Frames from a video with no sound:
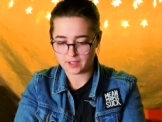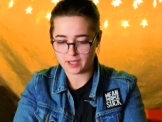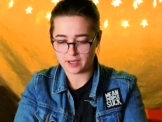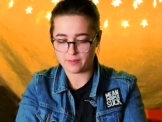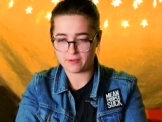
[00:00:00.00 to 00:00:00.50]

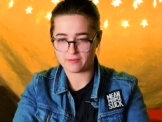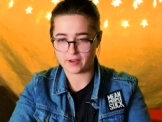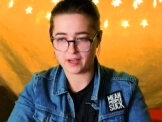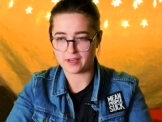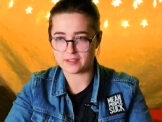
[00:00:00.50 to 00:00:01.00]
my
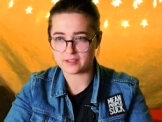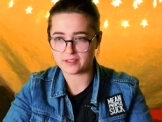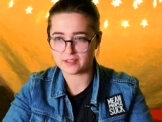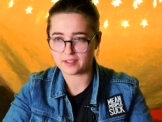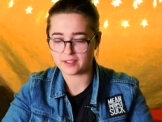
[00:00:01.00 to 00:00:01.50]
friend
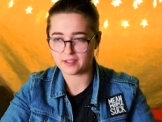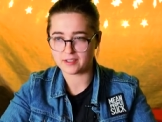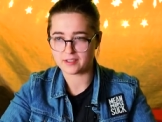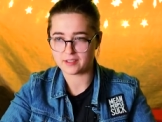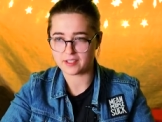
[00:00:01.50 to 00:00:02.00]

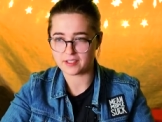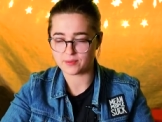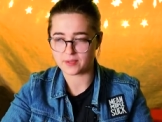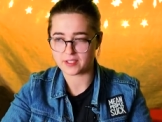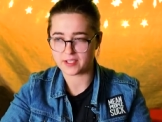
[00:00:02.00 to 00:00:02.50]
Liz
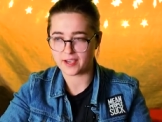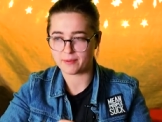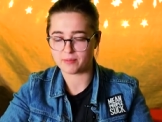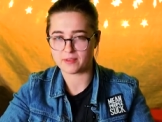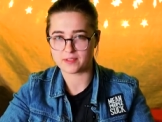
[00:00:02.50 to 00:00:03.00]
was
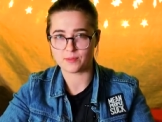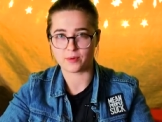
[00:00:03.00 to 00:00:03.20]
up this